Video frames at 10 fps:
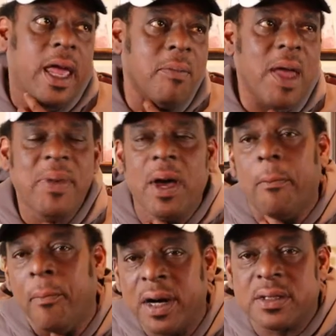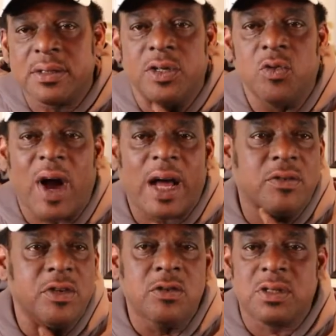It may be a month or two where I
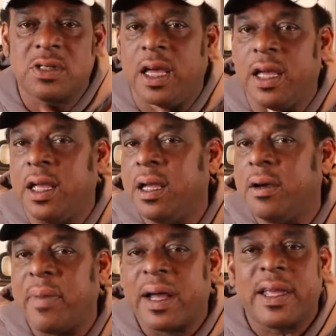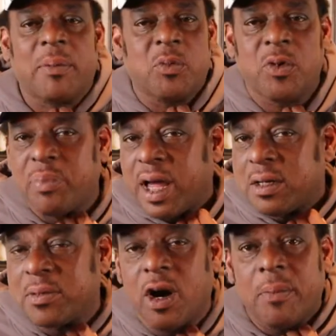don't use, say, my Capital One
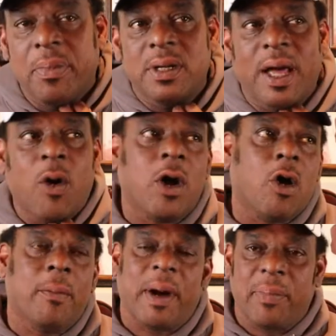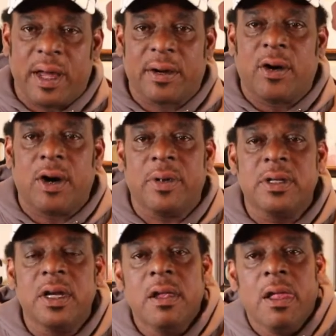Platinum card, but or or my Black card,
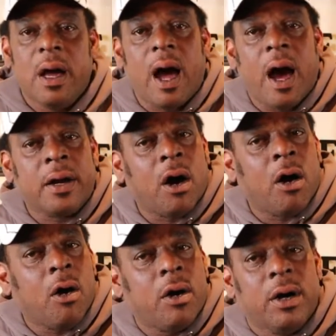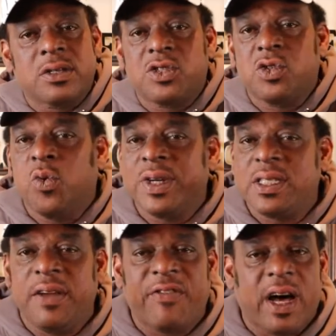but out of all other
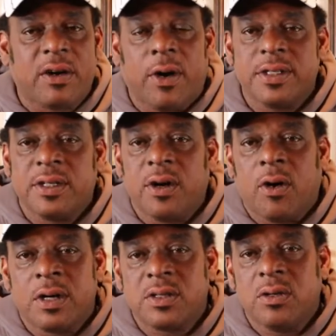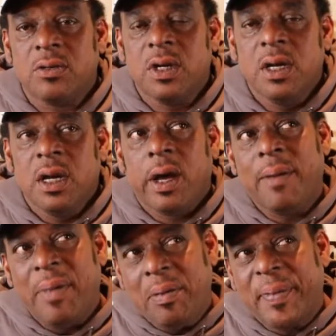25 cars in the arsenal,
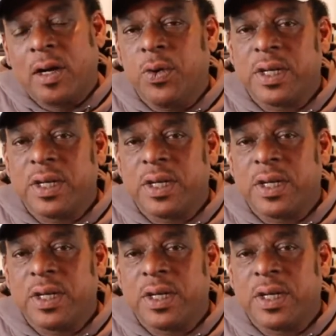and maybe my